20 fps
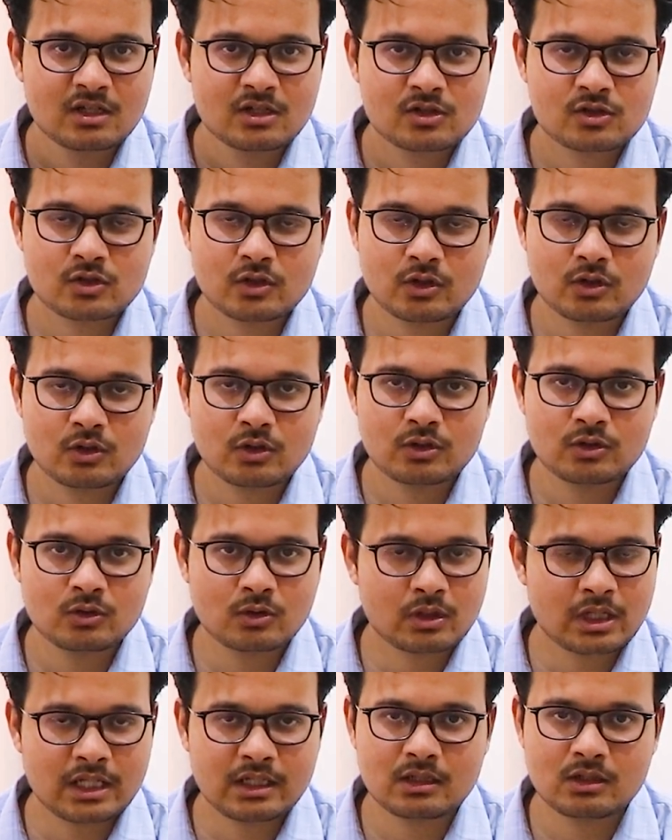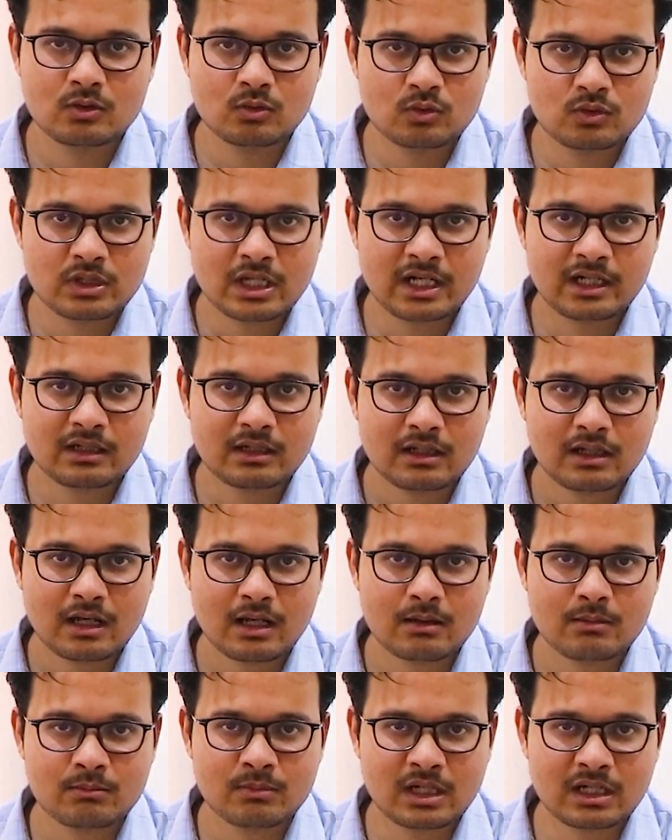So you can do that.
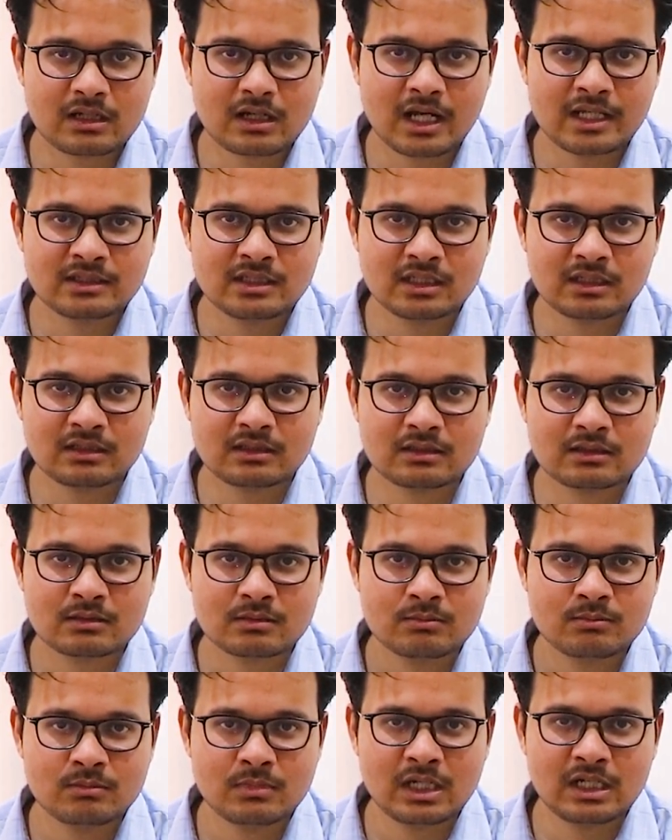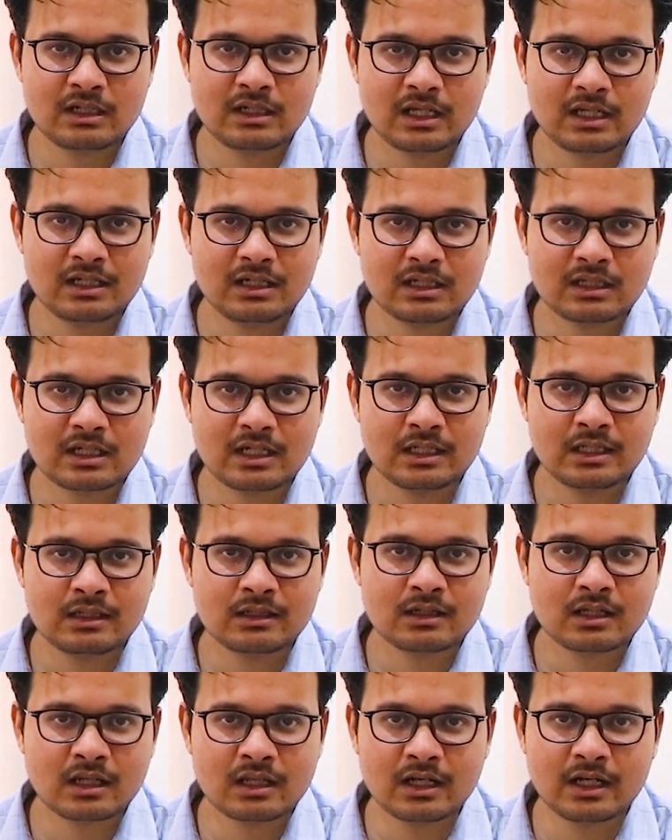But I think maintaining an
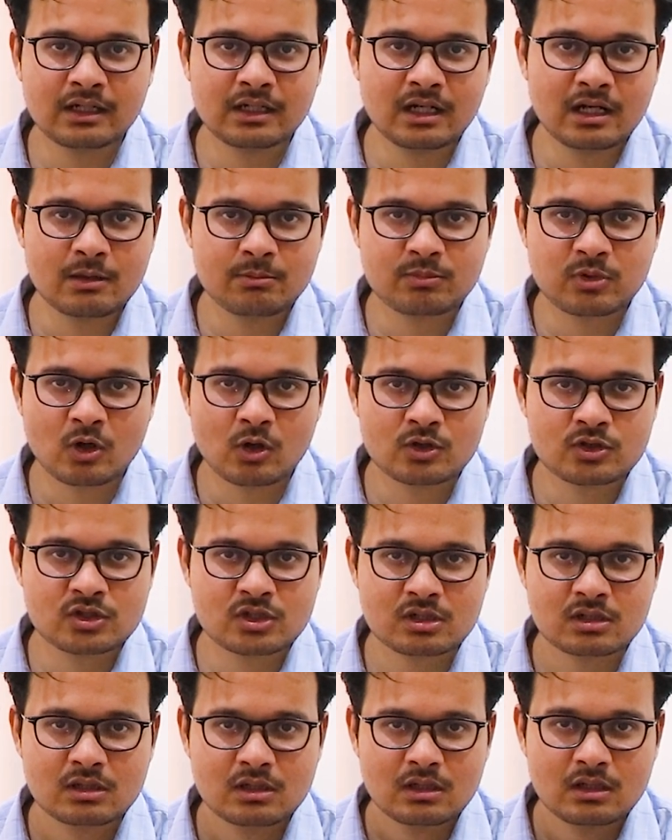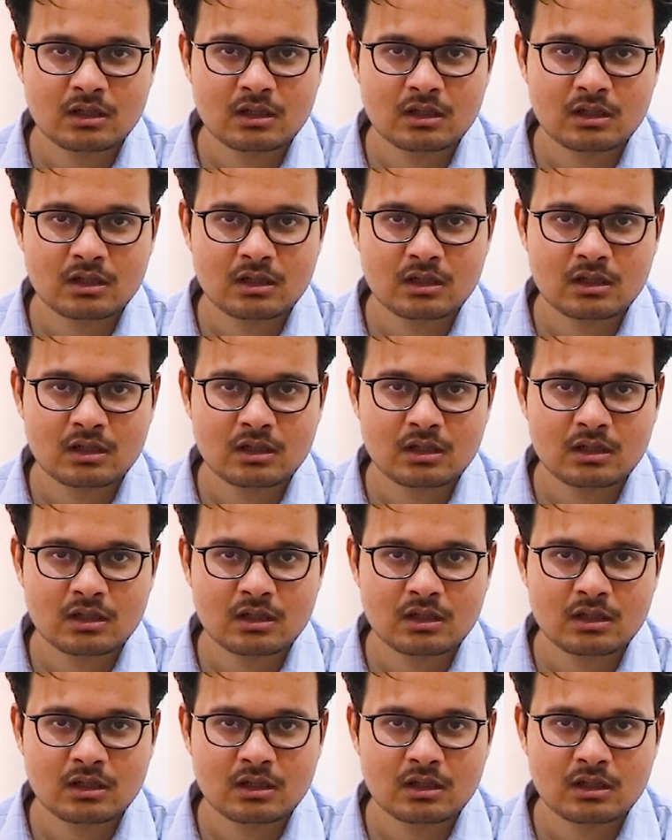integrated approach